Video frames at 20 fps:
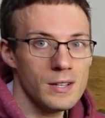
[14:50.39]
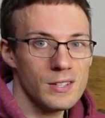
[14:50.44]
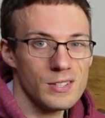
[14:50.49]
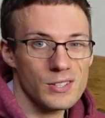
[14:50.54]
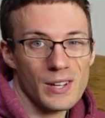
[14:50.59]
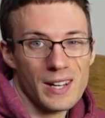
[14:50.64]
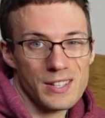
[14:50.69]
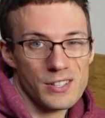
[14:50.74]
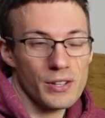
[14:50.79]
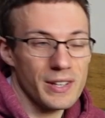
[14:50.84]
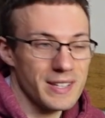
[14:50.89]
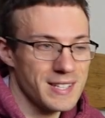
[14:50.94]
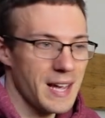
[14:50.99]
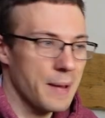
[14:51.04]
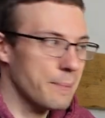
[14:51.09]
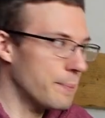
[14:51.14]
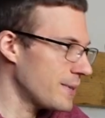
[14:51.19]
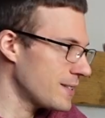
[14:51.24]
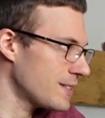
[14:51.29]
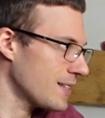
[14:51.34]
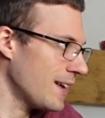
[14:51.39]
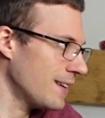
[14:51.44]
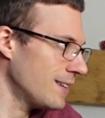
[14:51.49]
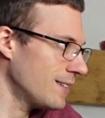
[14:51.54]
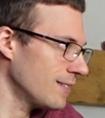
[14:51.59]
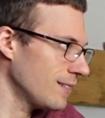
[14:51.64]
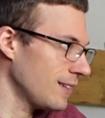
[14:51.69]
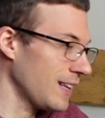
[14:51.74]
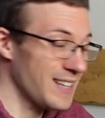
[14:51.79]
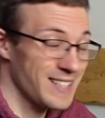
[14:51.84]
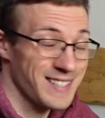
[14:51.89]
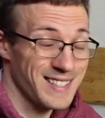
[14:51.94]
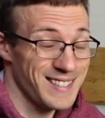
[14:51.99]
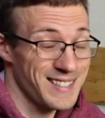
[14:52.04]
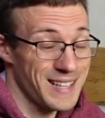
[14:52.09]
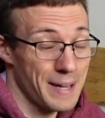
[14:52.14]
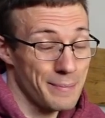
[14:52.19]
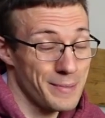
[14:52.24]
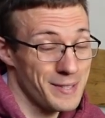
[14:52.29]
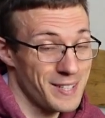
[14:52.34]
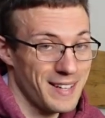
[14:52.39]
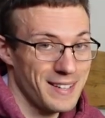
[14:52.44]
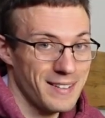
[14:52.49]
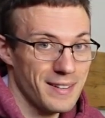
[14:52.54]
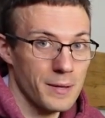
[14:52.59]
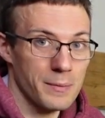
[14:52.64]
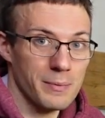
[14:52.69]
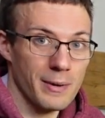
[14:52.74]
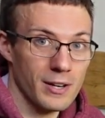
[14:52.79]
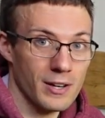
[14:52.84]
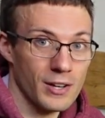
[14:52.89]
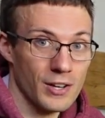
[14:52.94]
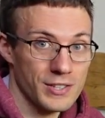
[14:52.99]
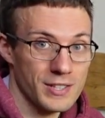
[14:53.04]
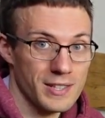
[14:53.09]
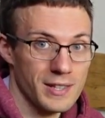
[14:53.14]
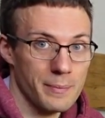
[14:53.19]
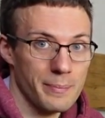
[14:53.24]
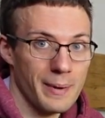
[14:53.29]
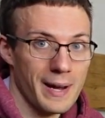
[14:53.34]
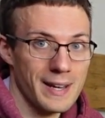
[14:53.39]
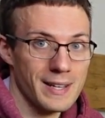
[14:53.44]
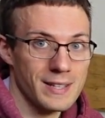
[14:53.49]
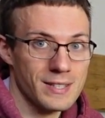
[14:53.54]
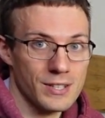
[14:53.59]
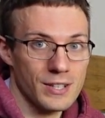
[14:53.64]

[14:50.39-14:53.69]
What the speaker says: So that's only 10%, less than 10% of the cost of the bike.